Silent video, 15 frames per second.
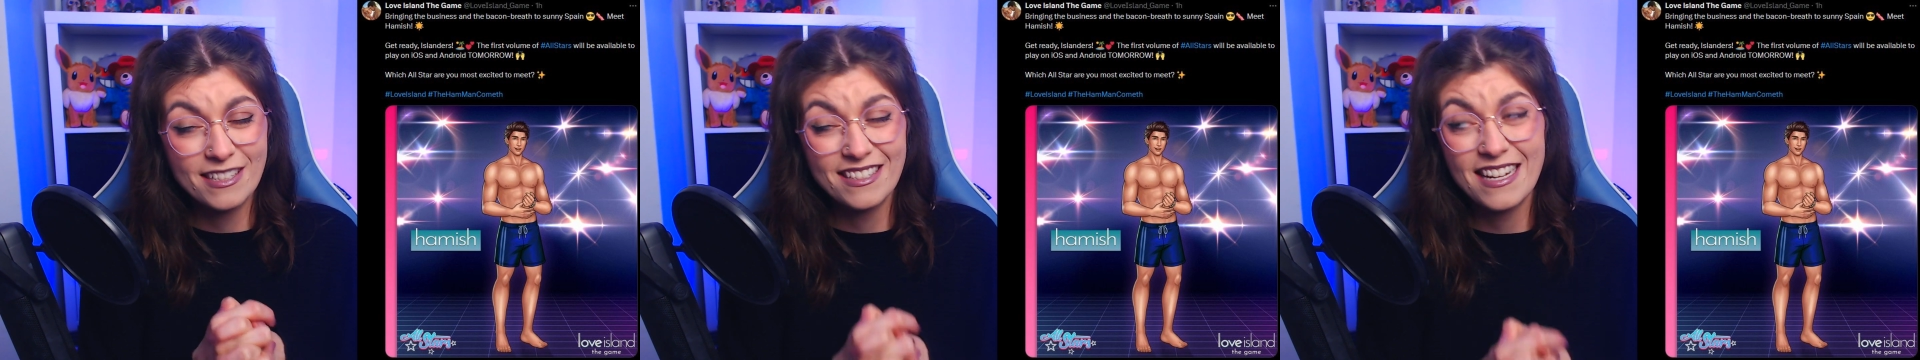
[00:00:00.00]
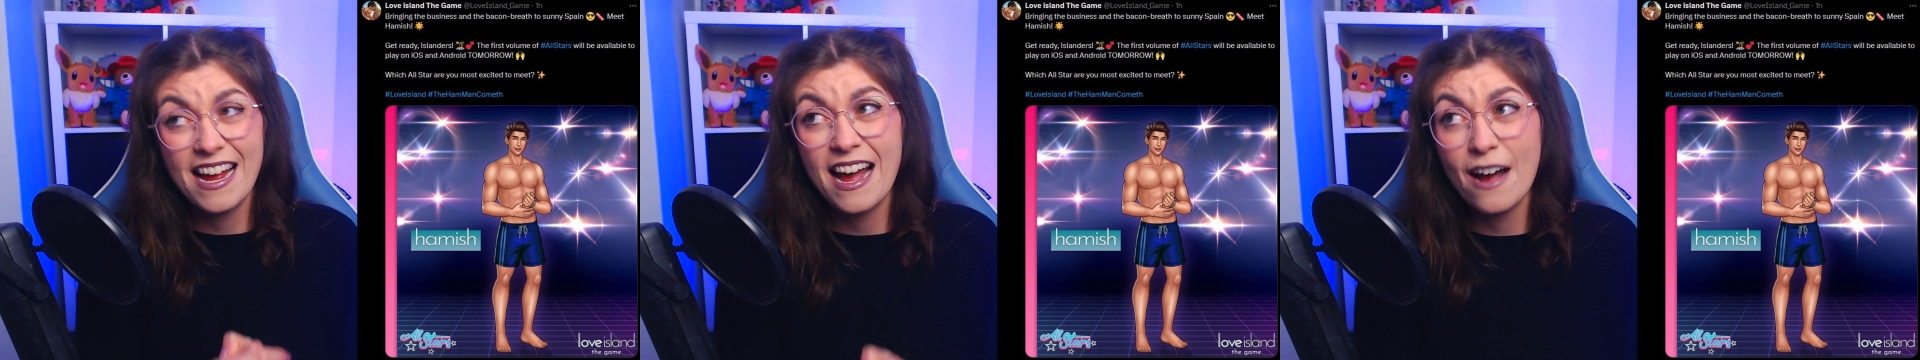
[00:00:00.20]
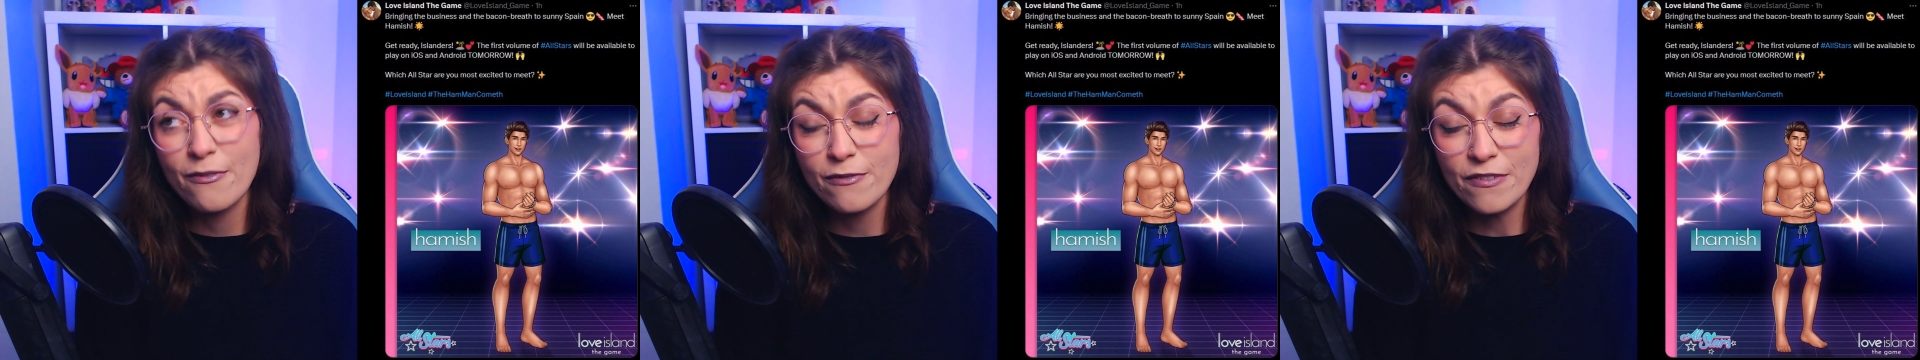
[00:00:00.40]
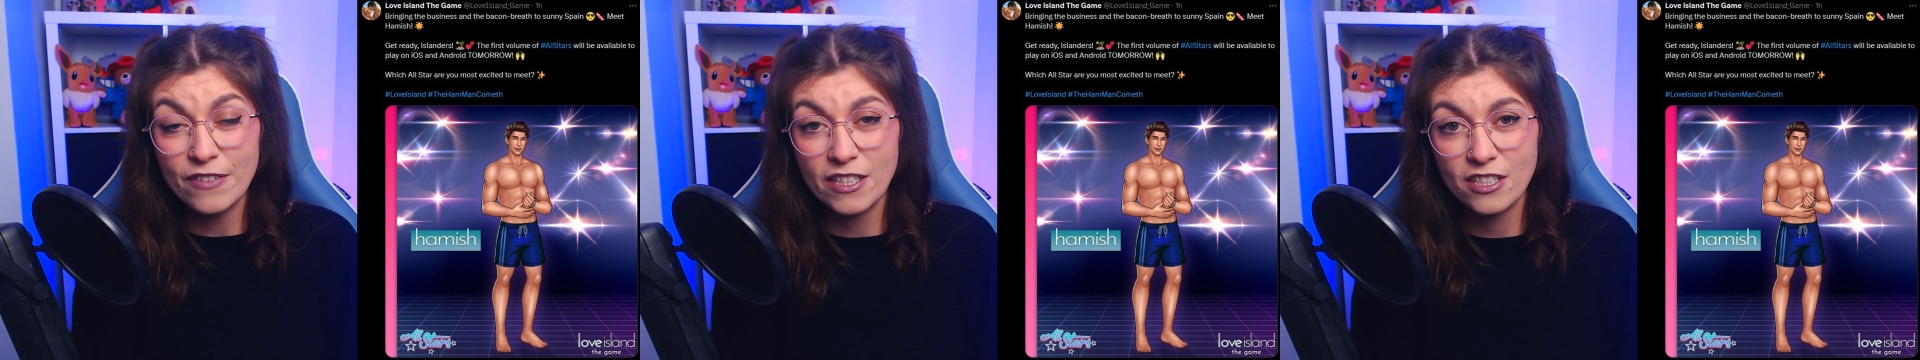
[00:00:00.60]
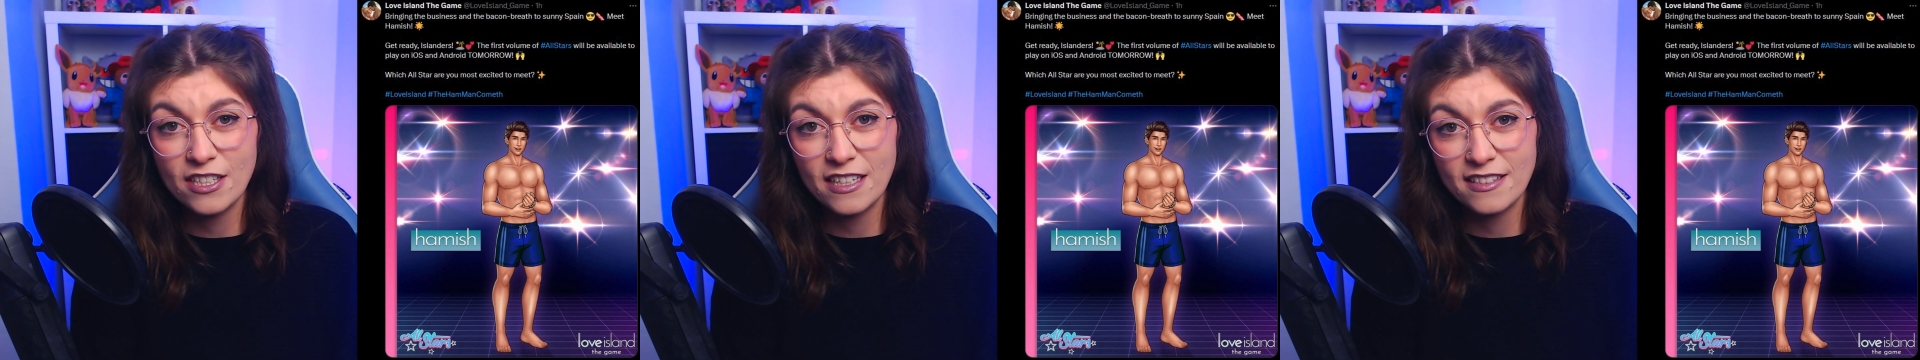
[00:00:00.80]
because I haven't
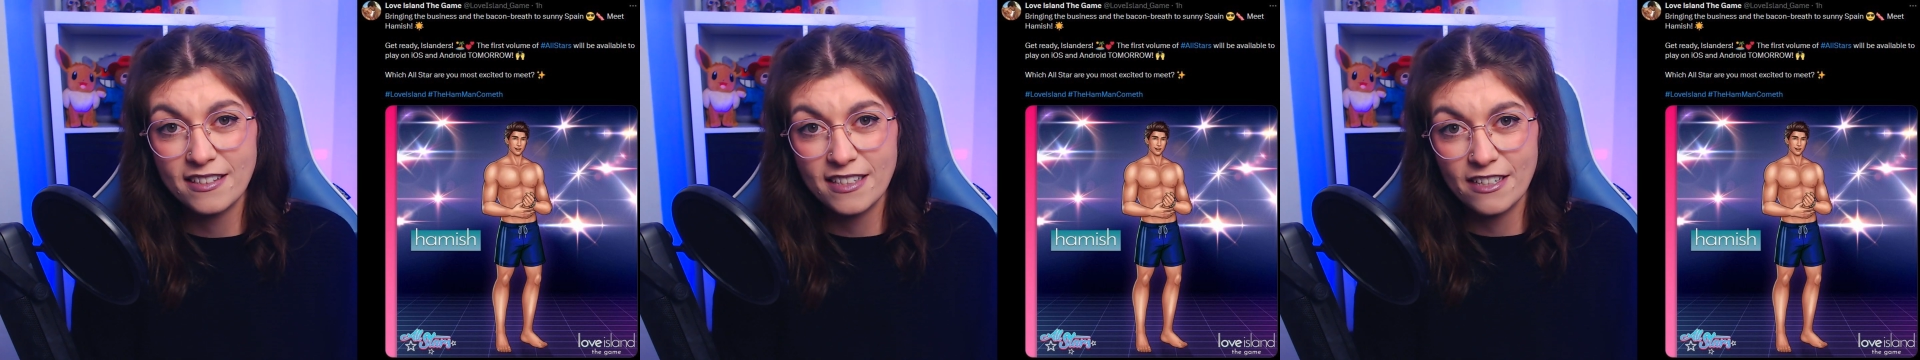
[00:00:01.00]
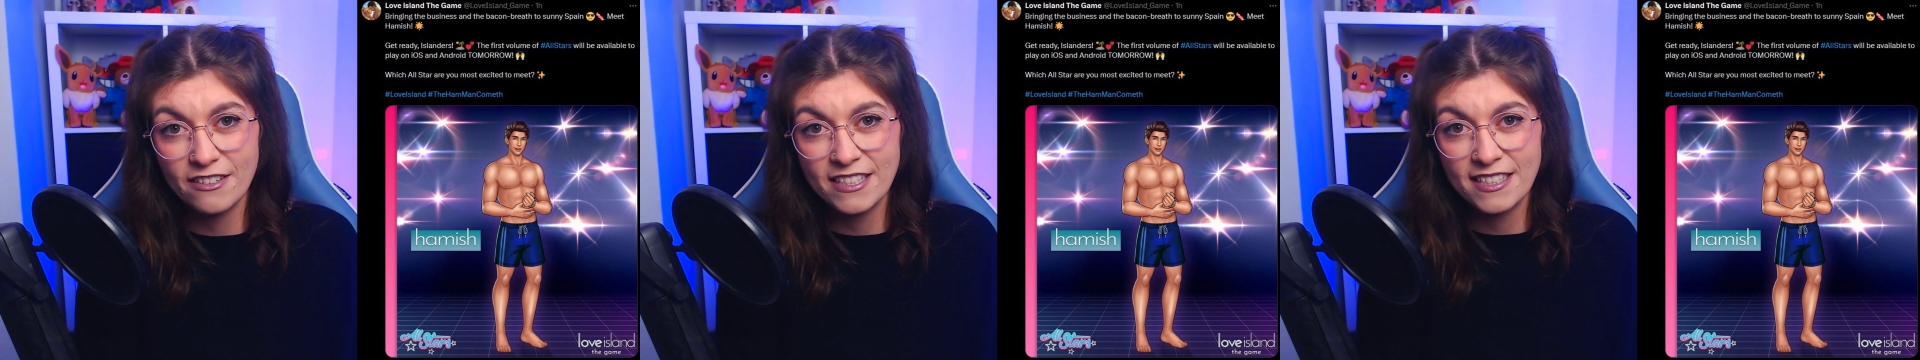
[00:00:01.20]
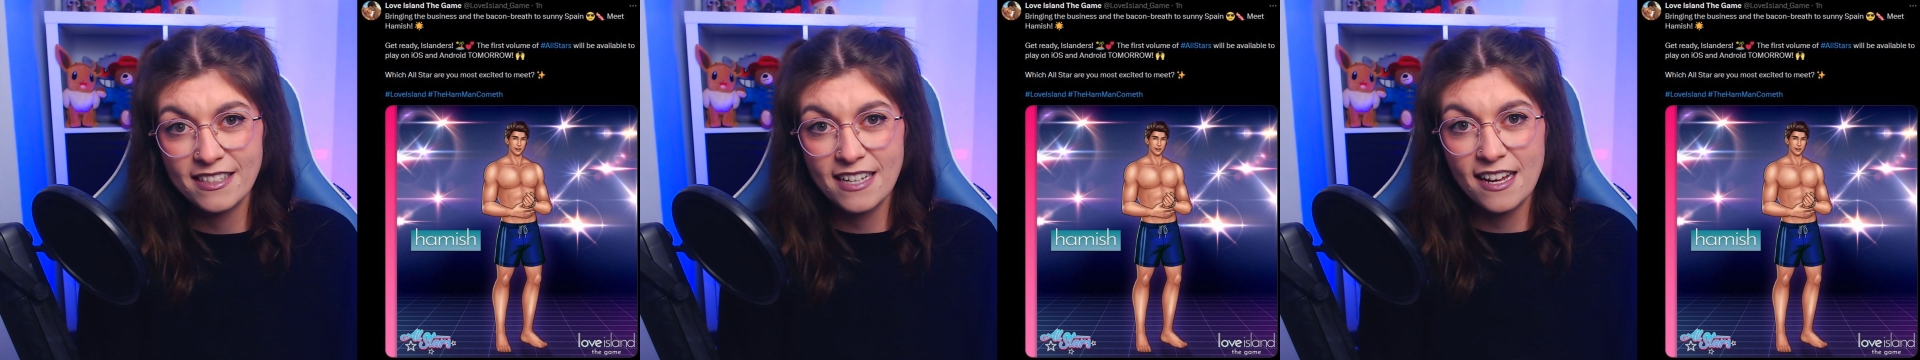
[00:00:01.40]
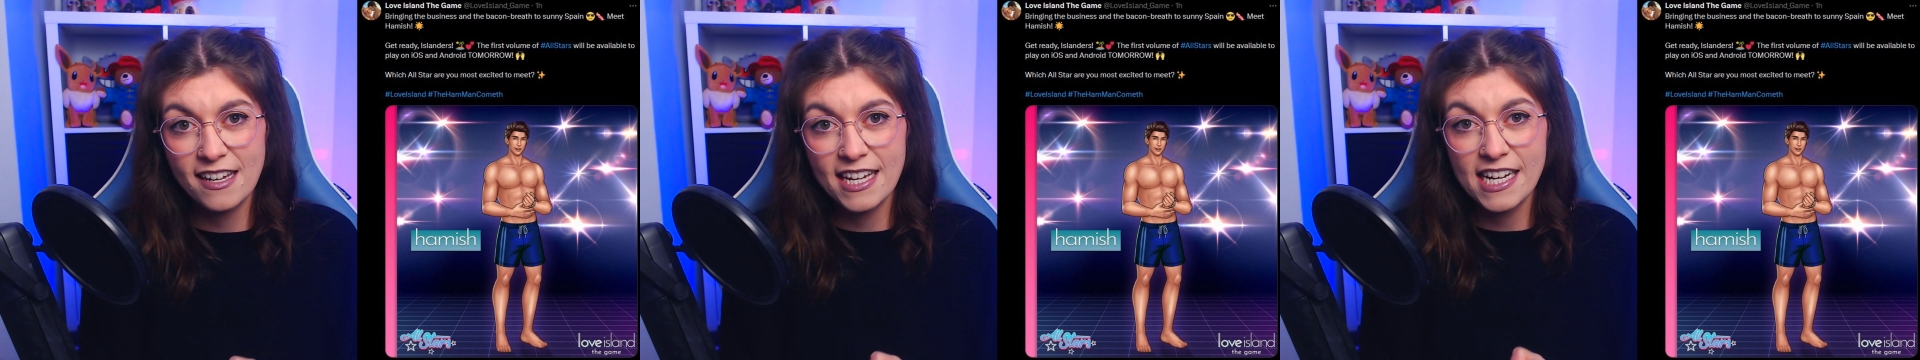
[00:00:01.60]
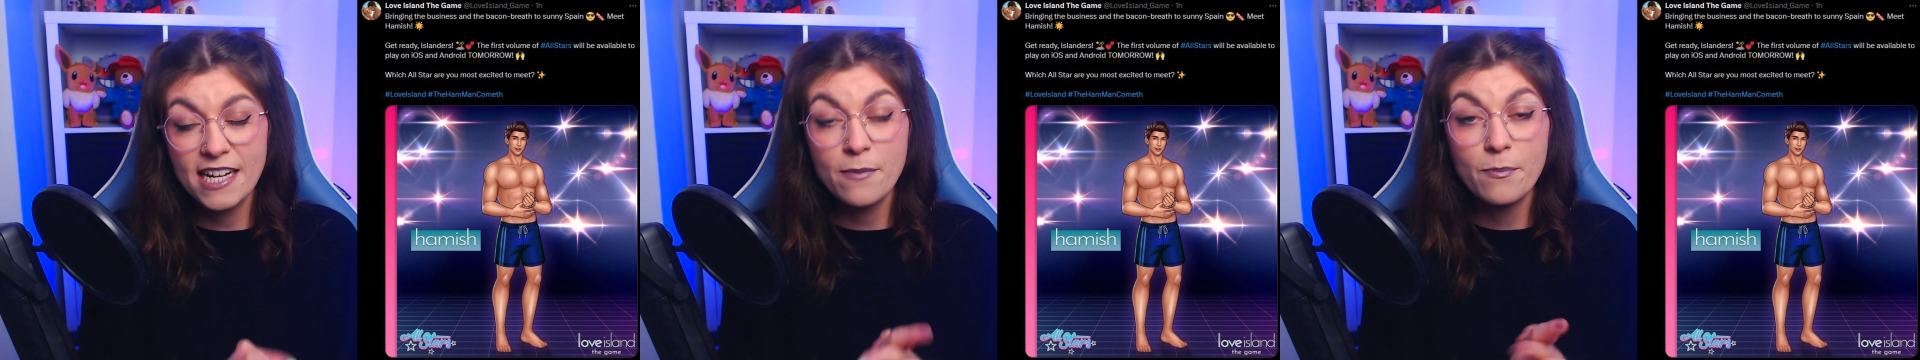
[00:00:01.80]
finished that series, sadly.